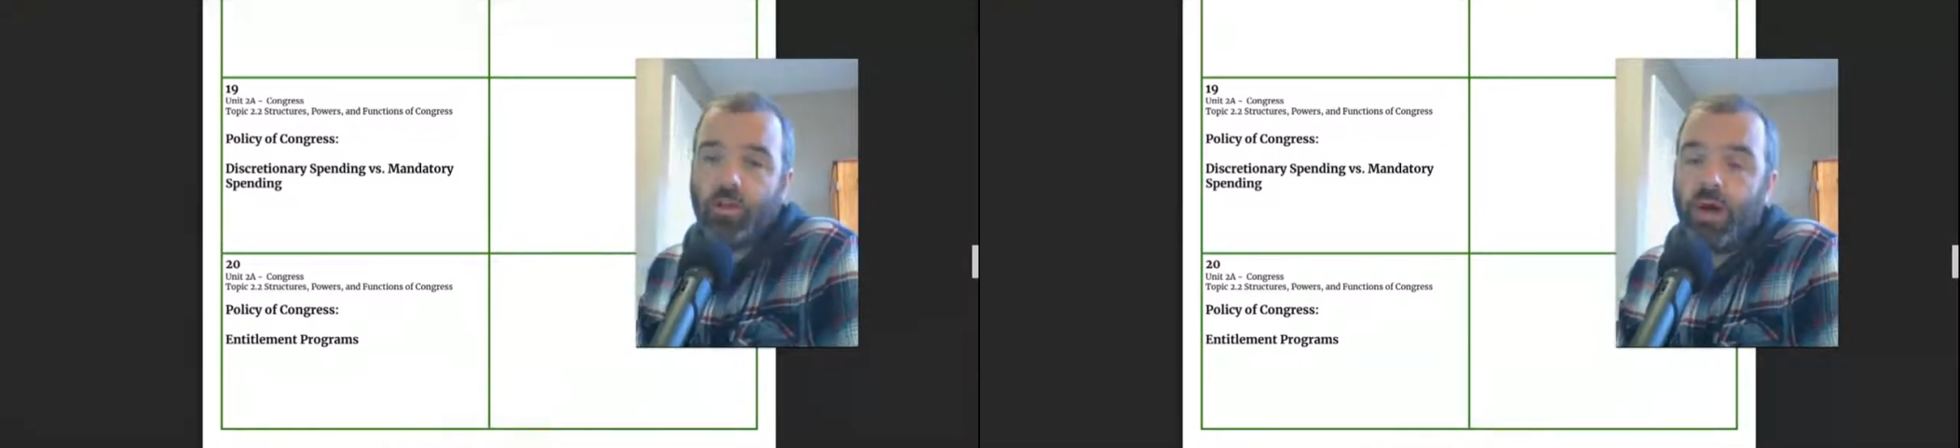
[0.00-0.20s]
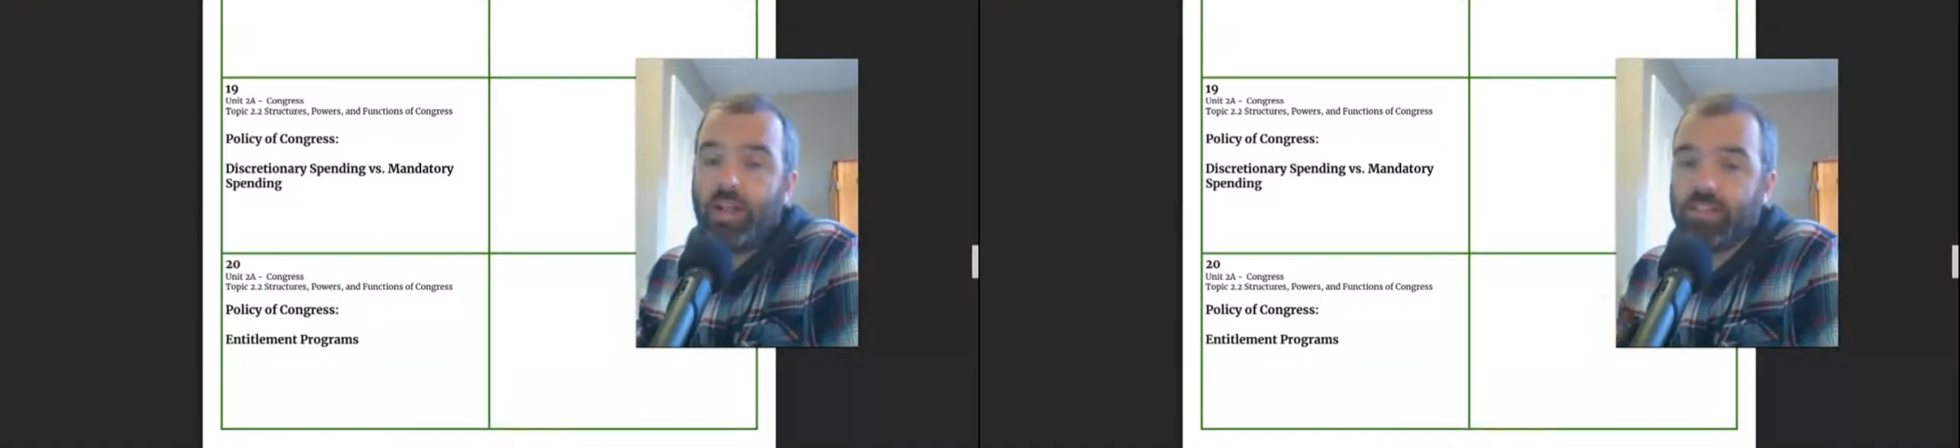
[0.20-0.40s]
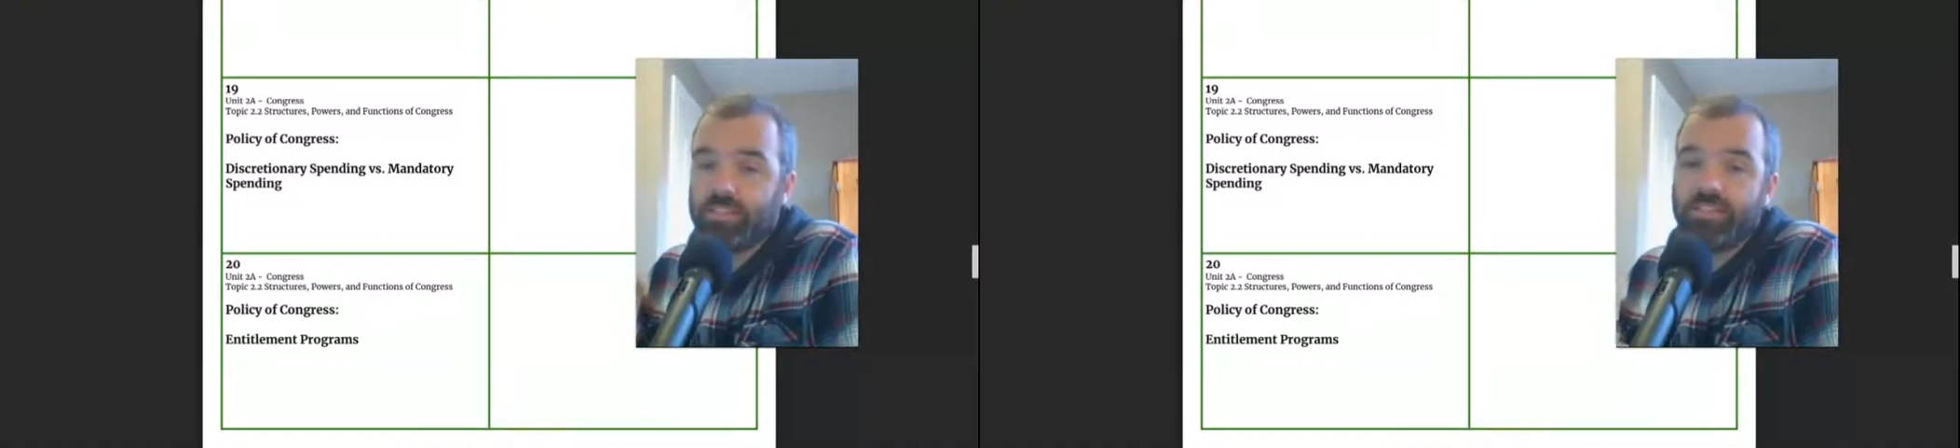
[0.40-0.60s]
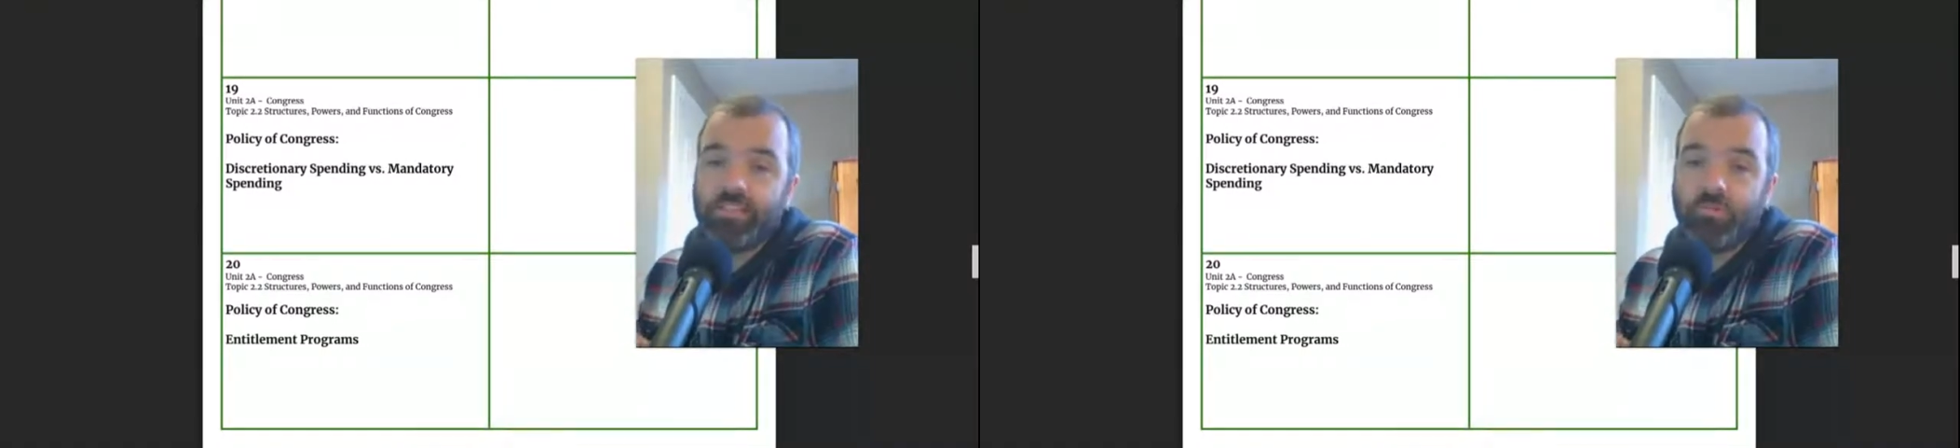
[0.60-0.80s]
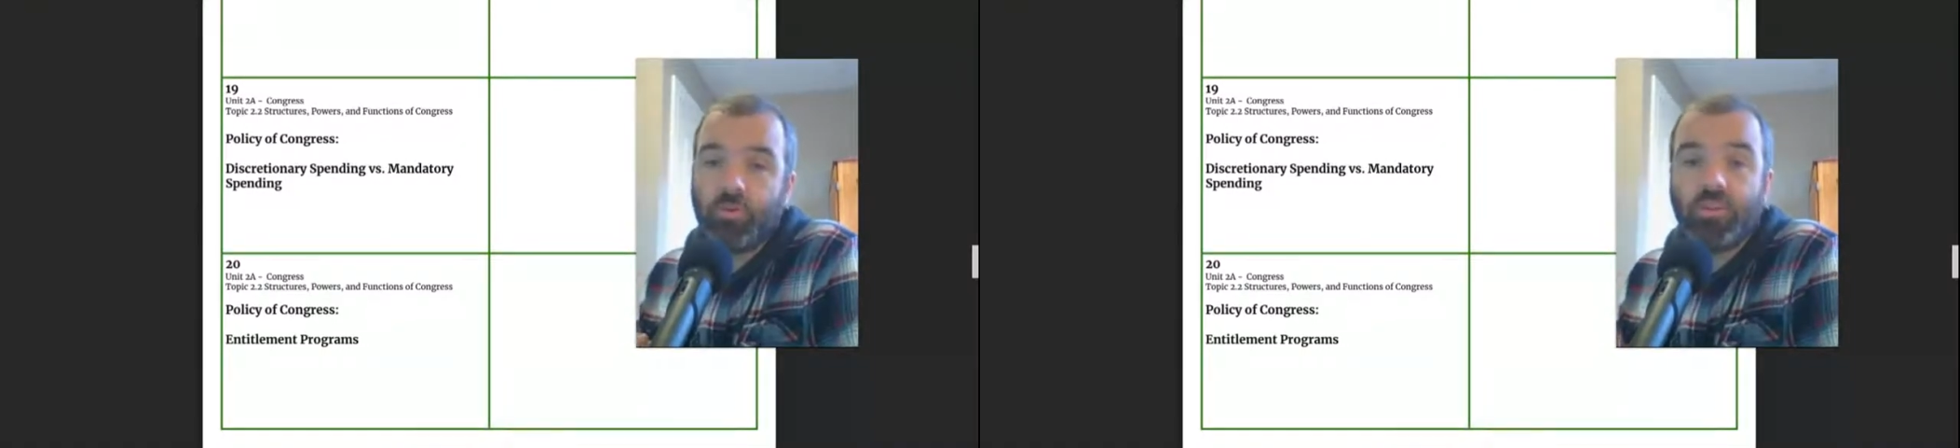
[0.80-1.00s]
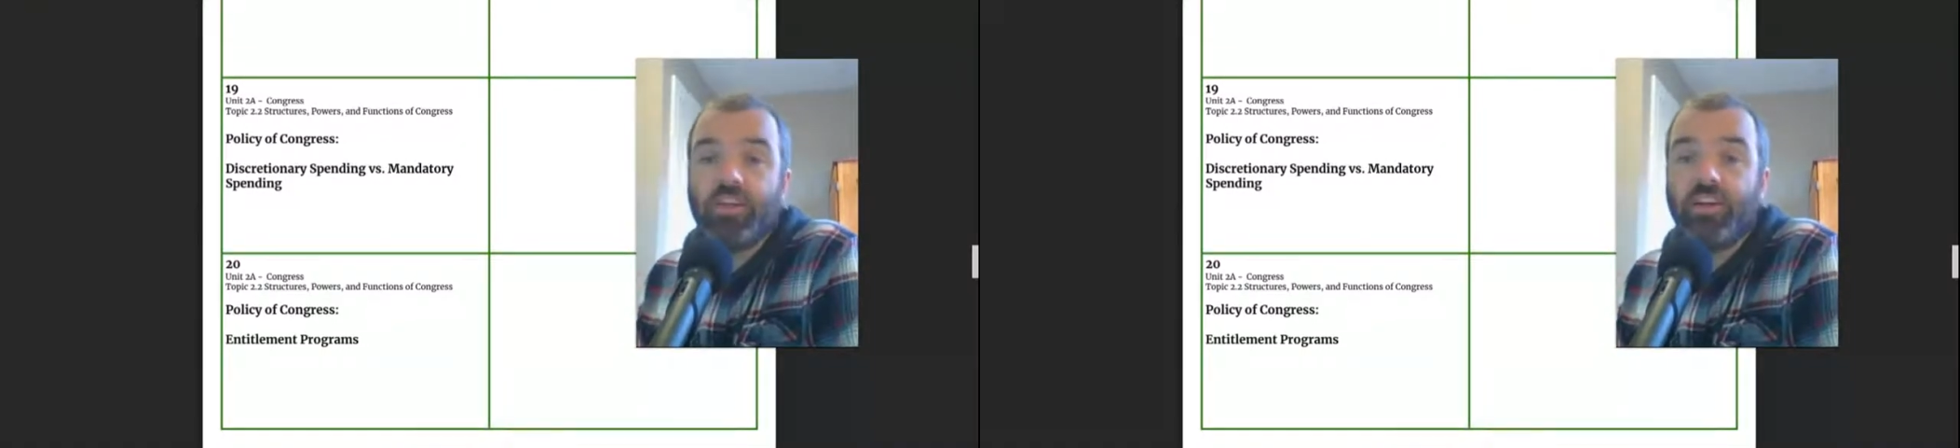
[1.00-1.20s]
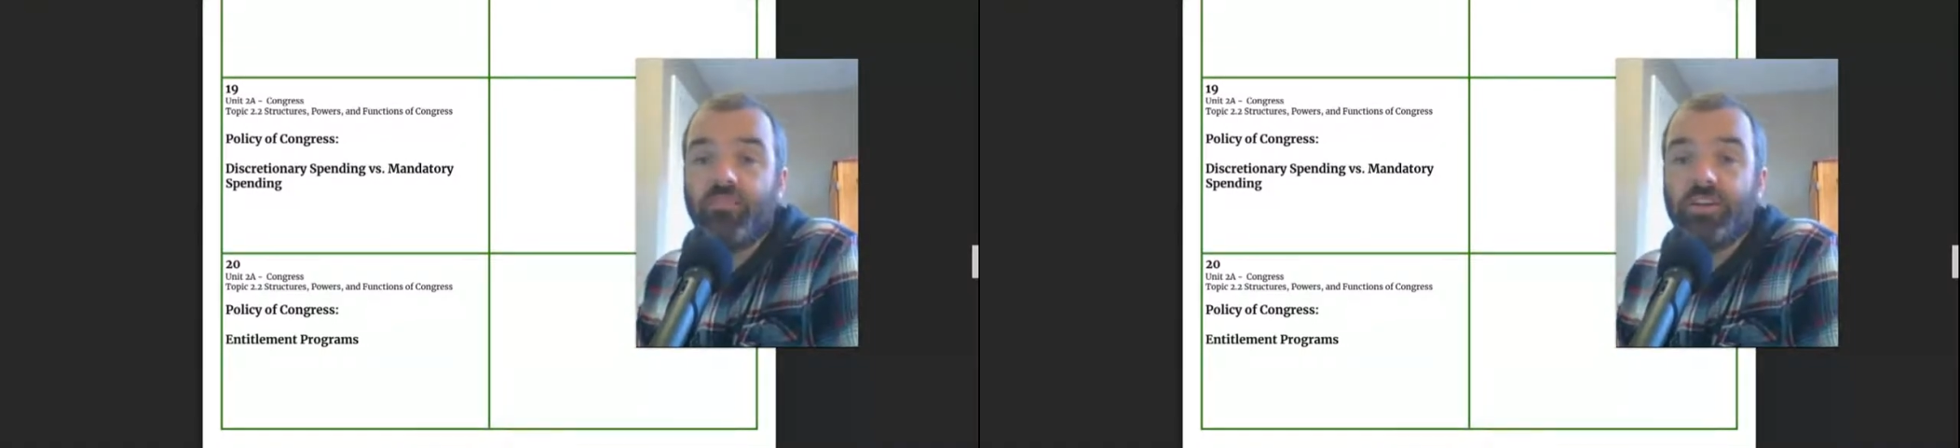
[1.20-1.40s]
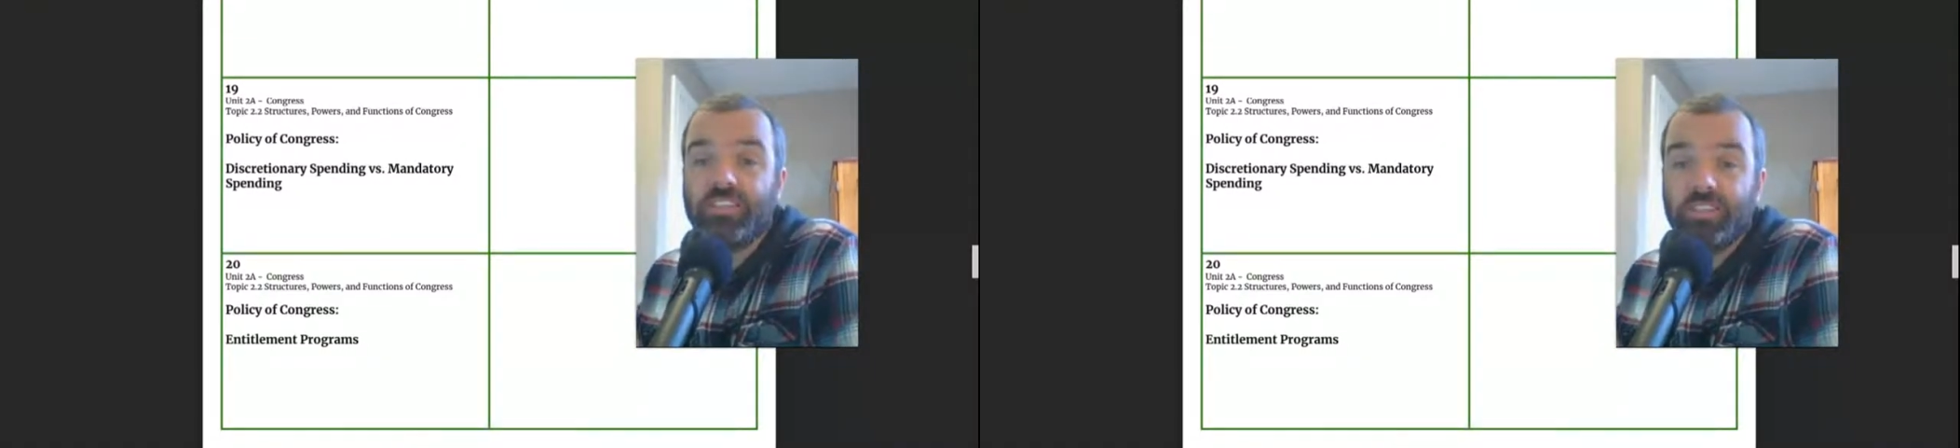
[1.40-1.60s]
Policy is simply what the
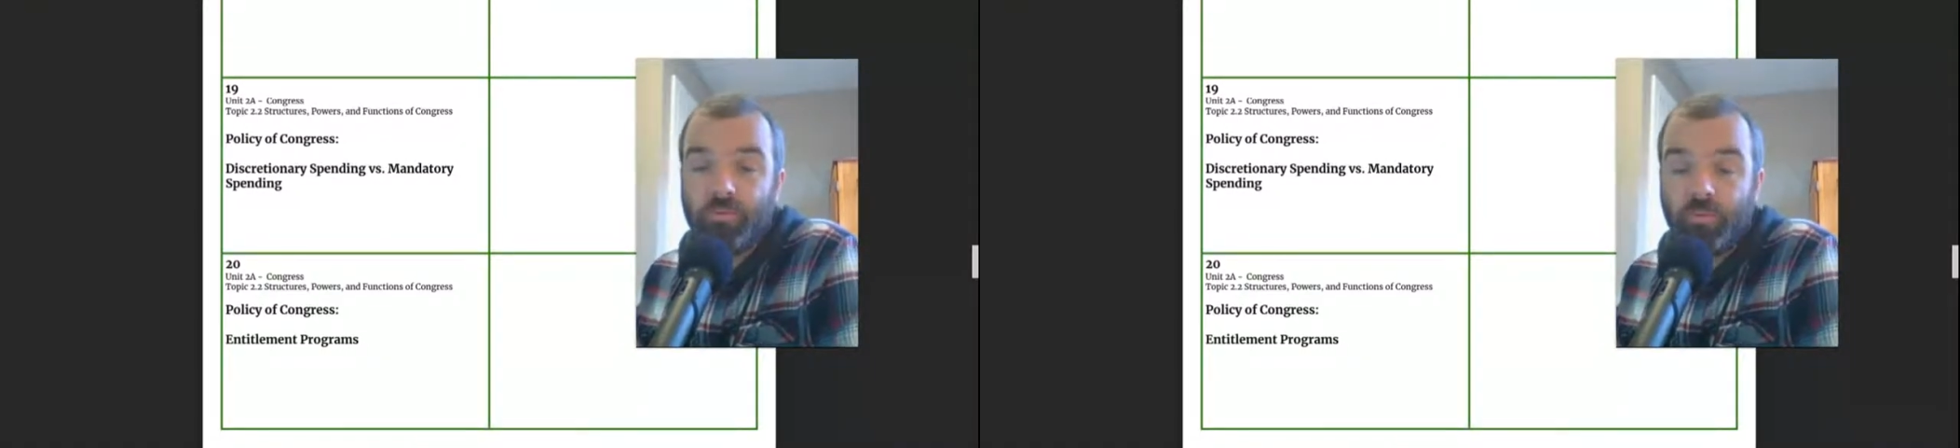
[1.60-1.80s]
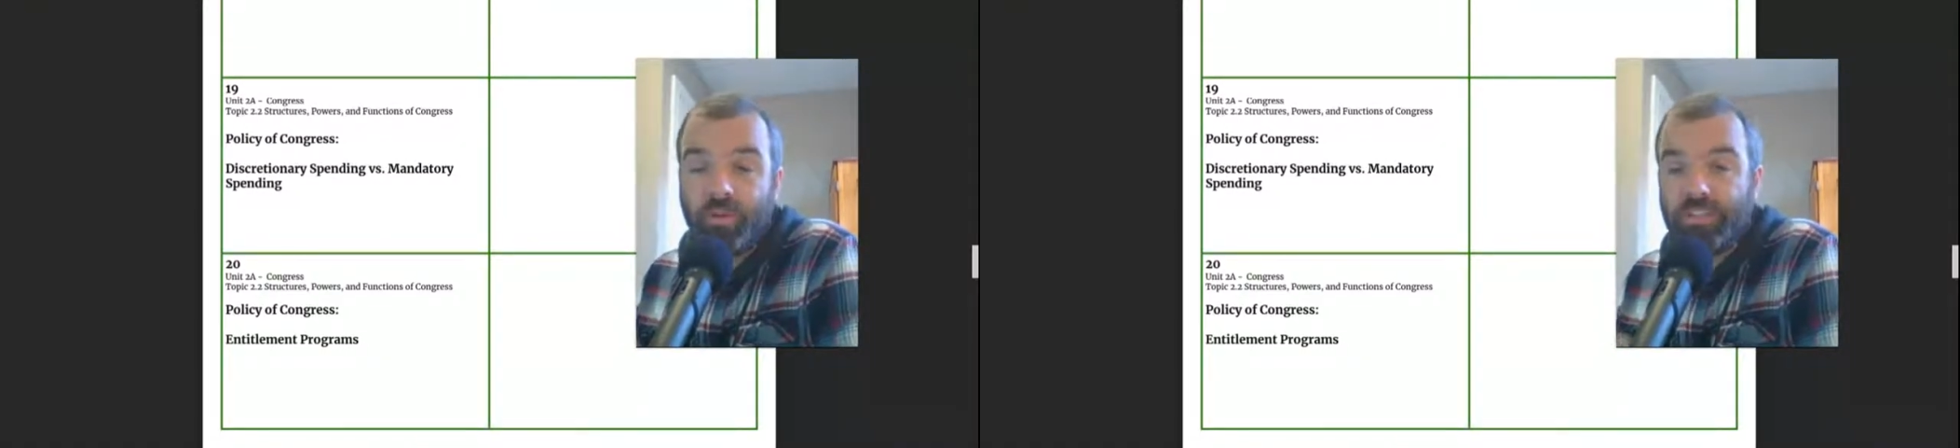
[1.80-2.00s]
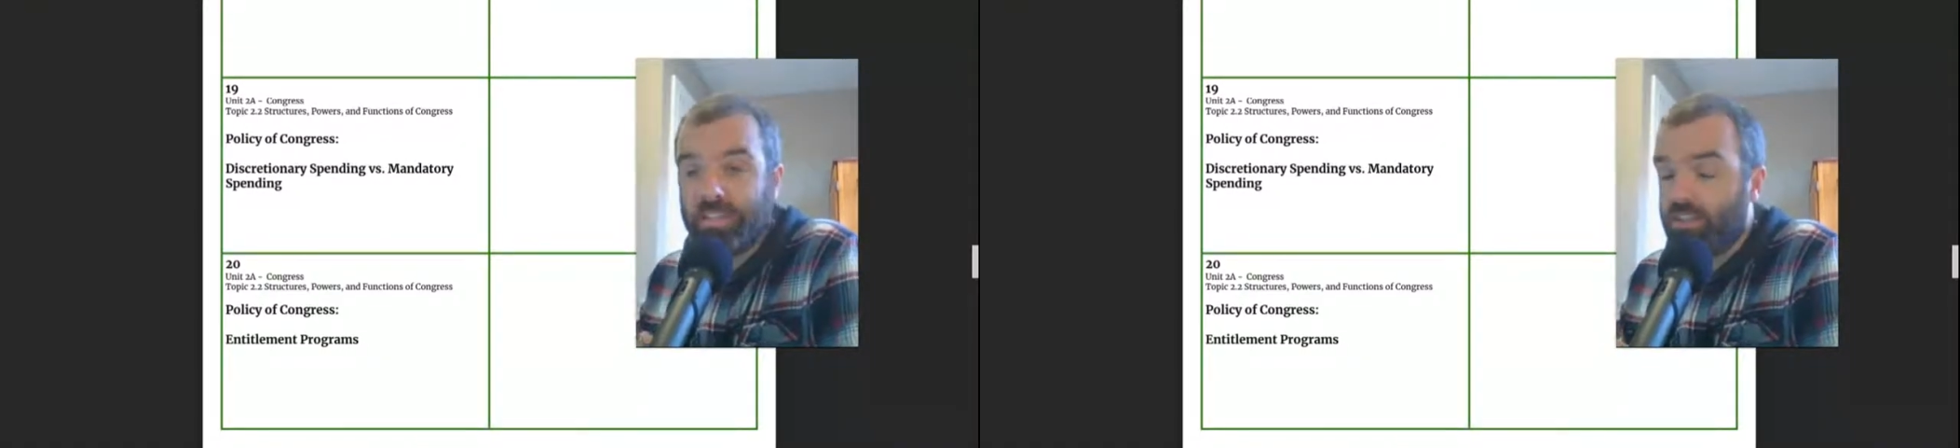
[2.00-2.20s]
government is implementing,